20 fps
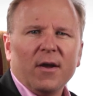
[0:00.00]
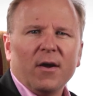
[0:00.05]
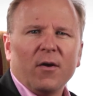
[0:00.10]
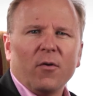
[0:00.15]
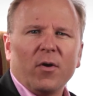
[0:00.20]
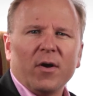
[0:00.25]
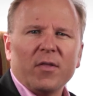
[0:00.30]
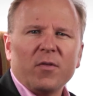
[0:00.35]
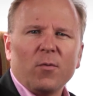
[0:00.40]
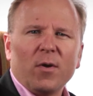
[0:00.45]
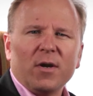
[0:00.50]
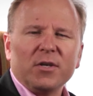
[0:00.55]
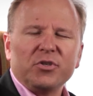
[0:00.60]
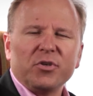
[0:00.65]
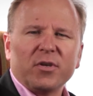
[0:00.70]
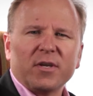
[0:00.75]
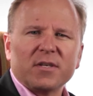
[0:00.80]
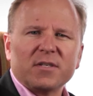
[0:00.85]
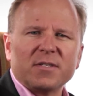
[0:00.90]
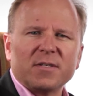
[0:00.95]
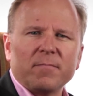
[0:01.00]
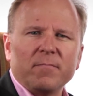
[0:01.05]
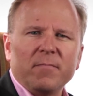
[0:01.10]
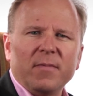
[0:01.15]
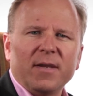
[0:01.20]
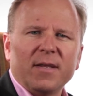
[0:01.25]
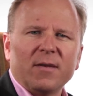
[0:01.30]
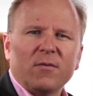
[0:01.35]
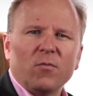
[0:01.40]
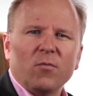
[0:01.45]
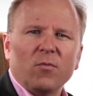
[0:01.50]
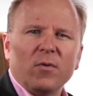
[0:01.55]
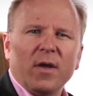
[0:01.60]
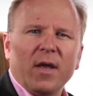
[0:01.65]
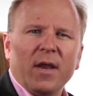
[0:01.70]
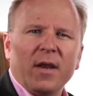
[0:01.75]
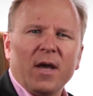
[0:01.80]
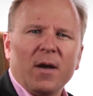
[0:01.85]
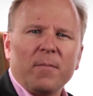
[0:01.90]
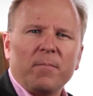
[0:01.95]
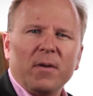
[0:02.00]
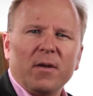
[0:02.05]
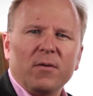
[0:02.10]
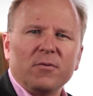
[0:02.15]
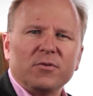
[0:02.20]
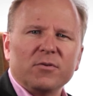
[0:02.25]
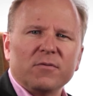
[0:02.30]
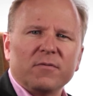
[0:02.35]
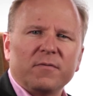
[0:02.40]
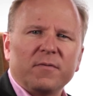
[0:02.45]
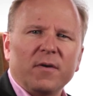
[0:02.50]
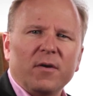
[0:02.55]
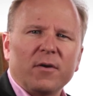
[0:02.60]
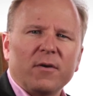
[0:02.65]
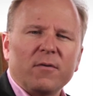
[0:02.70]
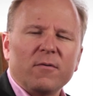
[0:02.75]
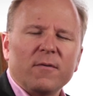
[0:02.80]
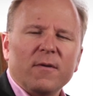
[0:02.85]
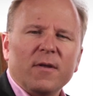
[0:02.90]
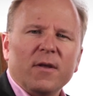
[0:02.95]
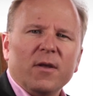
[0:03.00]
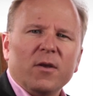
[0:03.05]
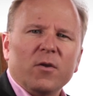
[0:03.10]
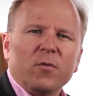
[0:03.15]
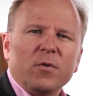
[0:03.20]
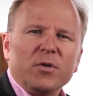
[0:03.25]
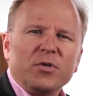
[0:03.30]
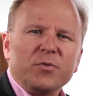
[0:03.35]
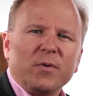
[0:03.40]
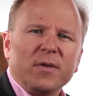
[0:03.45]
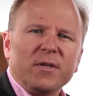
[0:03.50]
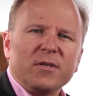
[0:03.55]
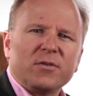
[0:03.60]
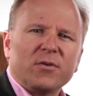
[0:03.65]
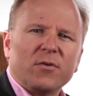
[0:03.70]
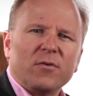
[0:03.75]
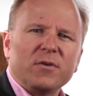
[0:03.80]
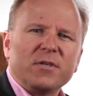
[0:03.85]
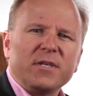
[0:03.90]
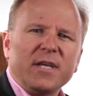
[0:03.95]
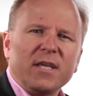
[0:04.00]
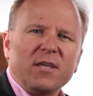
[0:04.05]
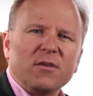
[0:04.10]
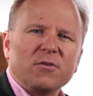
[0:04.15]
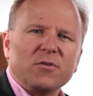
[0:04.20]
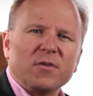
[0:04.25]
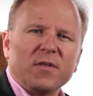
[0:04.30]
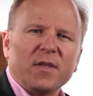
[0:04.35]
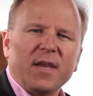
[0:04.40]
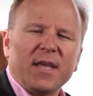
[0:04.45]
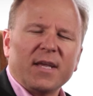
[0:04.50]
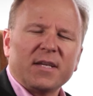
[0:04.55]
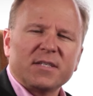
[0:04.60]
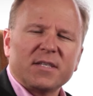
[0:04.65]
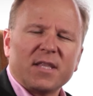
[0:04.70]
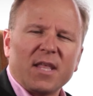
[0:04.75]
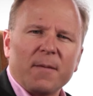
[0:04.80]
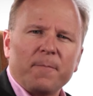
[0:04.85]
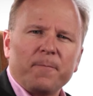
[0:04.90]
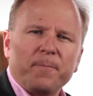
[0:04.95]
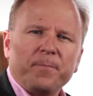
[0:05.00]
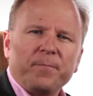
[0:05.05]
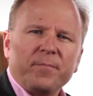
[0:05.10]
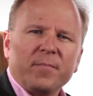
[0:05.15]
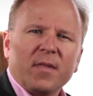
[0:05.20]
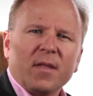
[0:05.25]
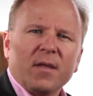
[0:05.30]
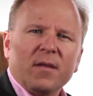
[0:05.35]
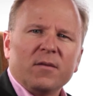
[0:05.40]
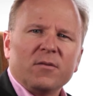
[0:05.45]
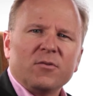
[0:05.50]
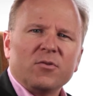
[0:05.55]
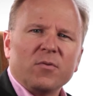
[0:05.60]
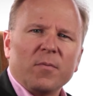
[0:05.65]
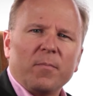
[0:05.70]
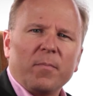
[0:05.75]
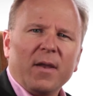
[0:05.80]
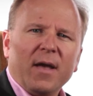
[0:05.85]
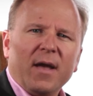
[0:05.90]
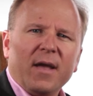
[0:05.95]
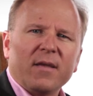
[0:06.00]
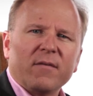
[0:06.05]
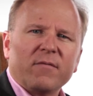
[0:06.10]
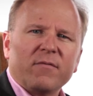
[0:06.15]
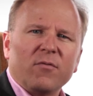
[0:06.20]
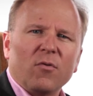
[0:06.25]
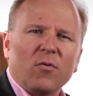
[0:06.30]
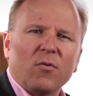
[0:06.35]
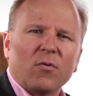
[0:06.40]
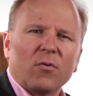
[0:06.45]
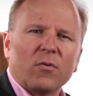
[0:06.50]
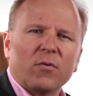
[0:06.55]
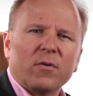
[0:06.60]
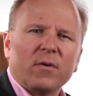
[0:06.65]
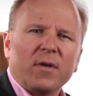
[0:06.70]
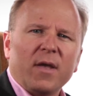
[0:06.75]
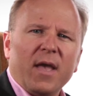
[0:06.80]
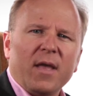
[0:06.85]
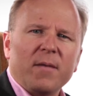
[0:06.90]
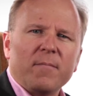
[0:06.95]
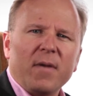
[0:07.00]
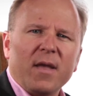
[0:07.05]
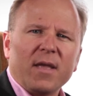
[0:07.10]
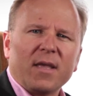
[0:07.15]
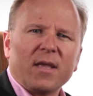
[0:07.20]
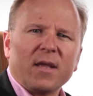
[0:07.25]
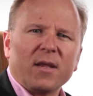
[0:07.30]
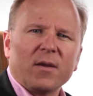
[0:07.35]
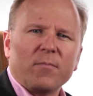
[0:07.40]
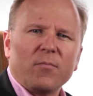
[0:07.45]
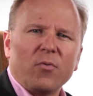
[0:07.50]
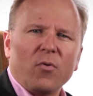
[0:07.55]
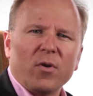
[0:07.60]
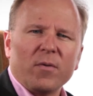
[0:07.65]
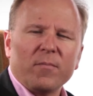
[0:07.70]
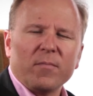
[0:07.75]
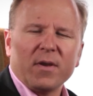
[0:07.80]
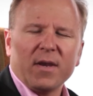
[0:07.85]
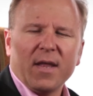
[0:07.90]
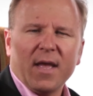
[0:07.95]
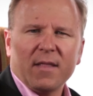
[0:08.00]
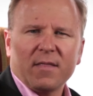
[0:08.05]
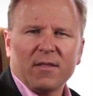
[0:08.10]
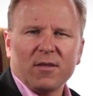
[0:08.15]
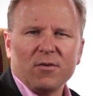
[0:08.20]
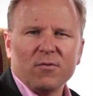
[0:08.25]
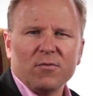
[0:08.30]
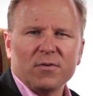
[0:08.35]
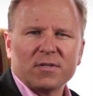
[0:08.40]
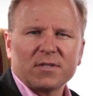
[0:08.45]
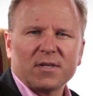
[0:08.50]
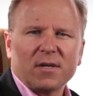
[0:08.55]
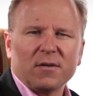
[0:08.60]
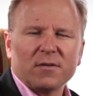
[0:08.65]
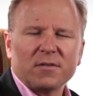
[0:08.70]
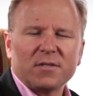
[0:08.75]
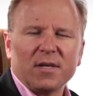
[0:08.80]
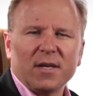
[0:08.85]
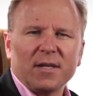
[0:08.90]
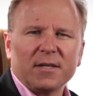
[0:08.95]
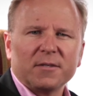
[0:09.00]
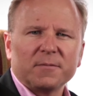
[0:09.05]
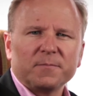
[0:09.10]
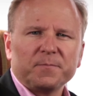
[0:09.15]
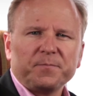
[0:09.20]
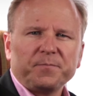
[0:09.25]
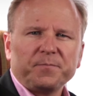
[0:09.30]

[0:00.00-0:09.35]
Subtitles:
or otherwise you can submit it and upload your photo, which will in turn take you to the next step, to applying for and making an appointment at the U.S. Consulate.